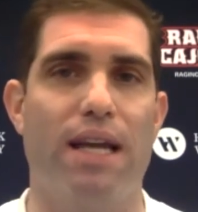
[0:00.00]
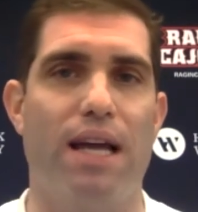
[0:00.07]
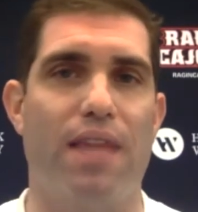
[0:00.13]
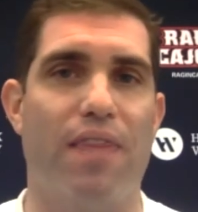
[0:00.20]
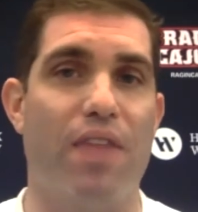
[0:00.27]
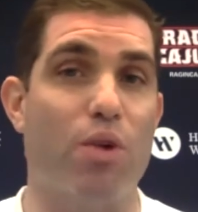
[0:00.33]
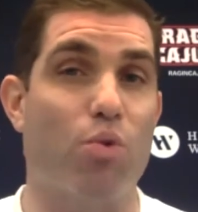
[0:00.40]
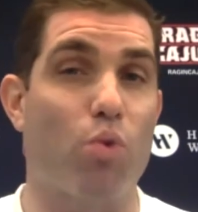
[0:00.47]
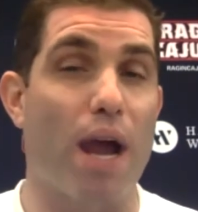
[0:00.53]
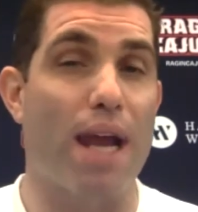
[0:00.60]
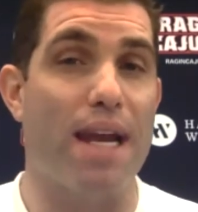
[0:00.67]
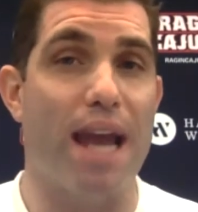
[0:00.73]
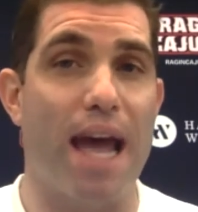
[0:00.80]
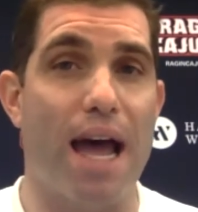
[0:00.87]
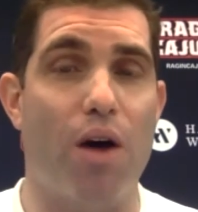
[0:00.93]
I think
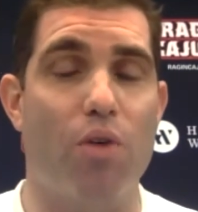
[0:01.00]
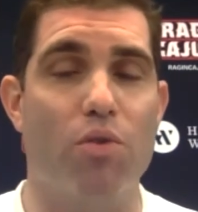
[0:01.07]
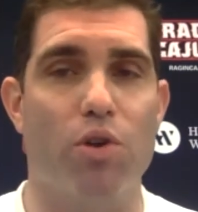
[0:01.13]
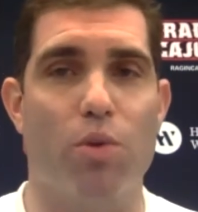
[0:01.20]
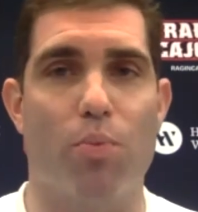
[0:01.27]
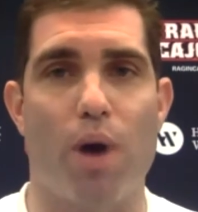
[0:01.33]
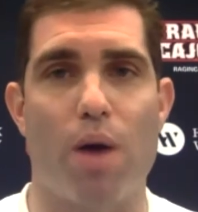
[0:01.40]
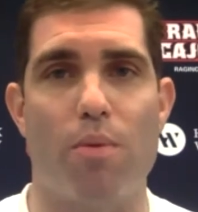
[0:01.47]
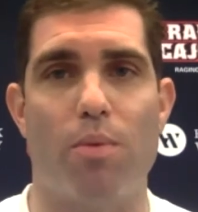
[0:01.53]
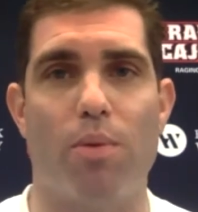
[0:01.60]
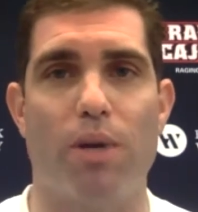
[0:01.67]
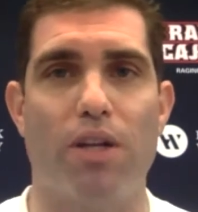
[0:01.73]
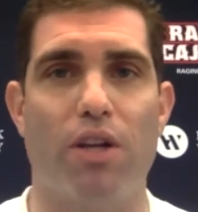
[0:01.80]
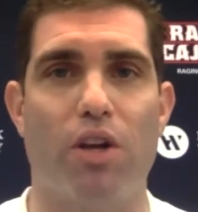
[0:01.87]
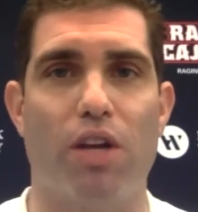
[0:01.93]
right now you're
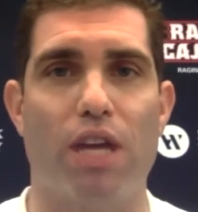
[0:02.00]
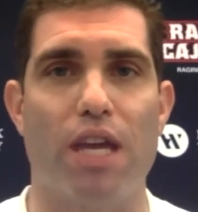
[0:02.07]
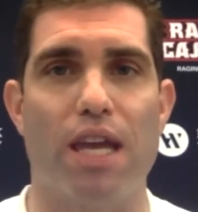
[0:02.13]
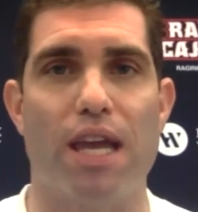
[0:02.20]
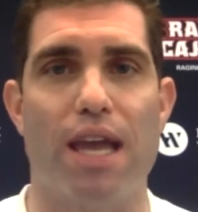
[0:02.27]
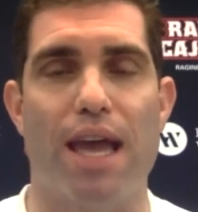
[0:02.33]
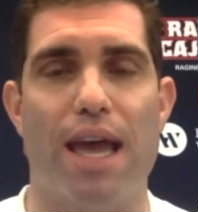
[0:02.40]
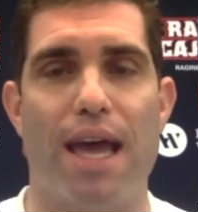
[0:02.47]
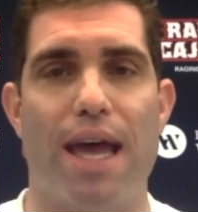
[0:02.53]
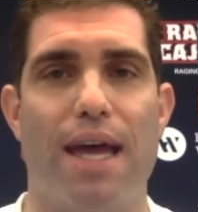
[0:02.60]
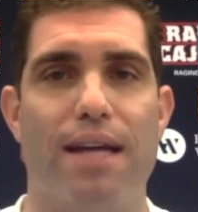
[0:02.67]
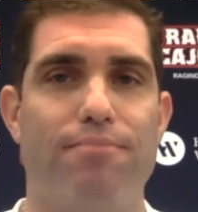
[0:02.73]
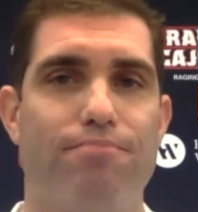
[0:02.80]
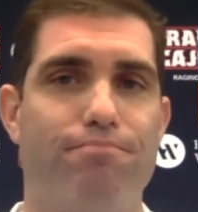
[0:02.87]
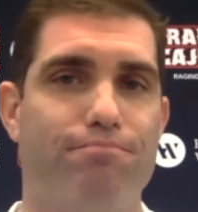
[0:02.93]
probably looking
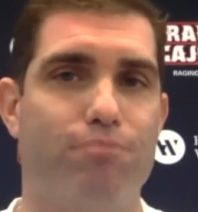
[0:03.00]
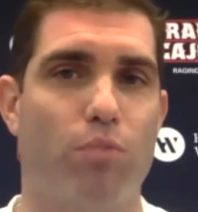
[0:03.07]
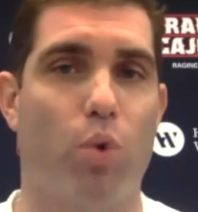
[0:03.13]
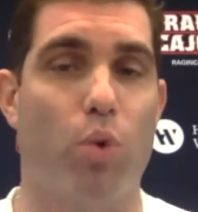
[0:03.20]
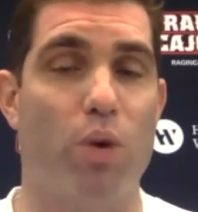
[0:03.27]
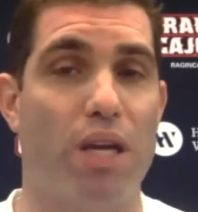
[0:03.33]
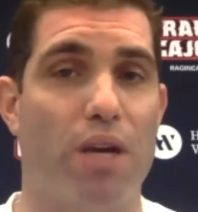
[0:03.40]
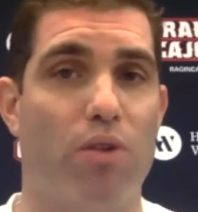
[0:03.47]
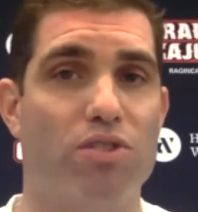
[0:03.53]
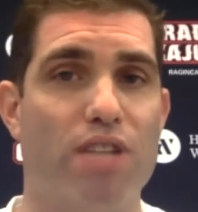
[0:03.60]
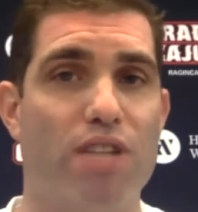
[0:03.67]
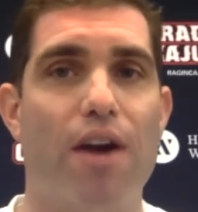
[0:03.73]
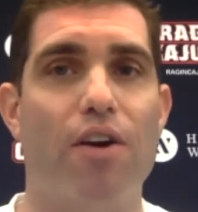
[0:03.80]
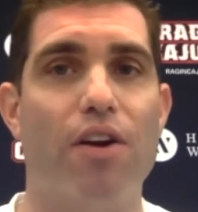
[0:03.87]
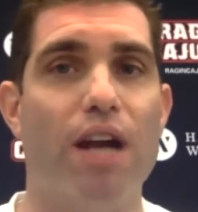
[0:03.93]
at what we did on
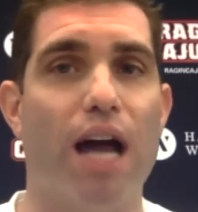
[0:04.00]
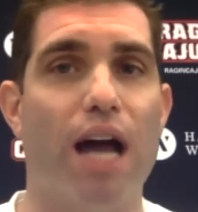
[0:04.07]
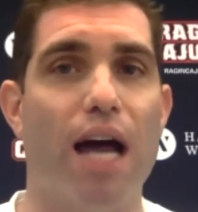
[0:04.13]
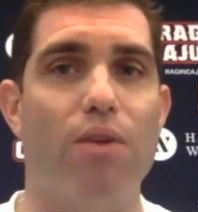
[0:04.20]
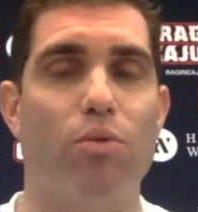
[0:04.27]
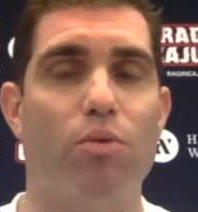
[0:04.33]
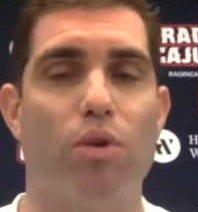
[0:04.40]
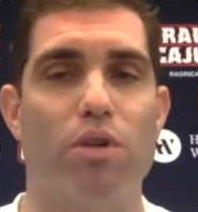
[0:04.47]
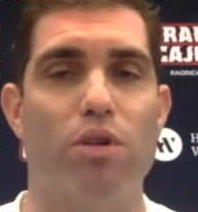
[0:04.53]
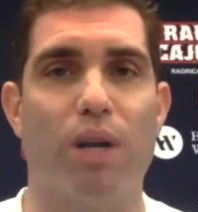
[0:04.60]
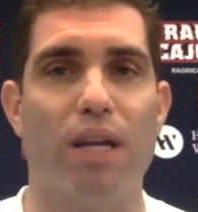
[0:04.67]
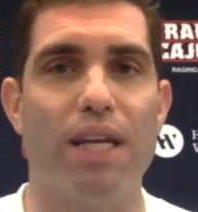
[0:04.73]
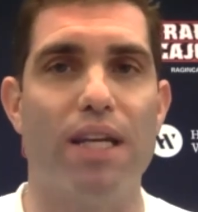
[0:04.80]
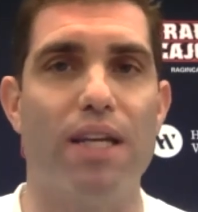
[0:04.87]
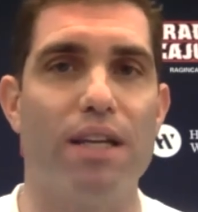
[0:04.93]
Saturday night was
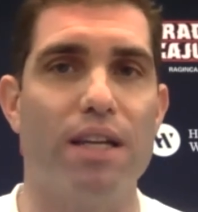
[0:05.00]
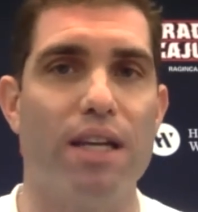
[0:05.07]
Malik